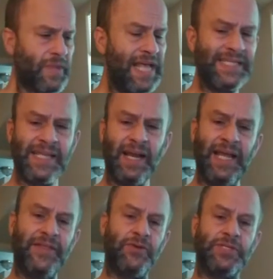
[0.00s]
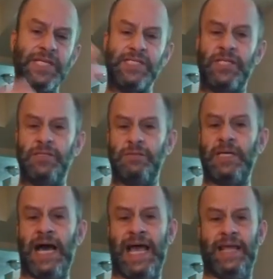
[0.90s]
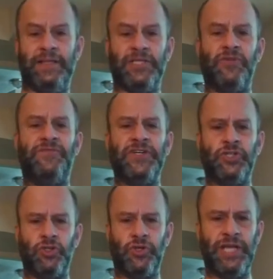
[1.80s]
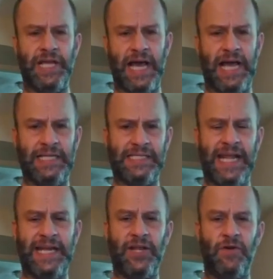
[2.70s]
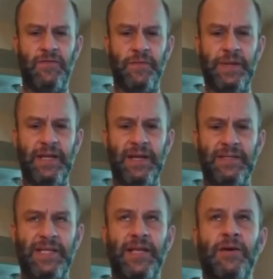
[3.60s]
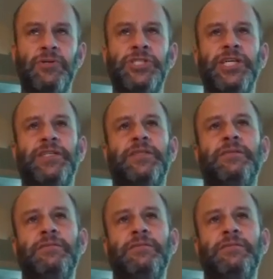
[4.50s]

And suddenly there's this guy, this official-looking guy, standing over me, and I was like, oh shit.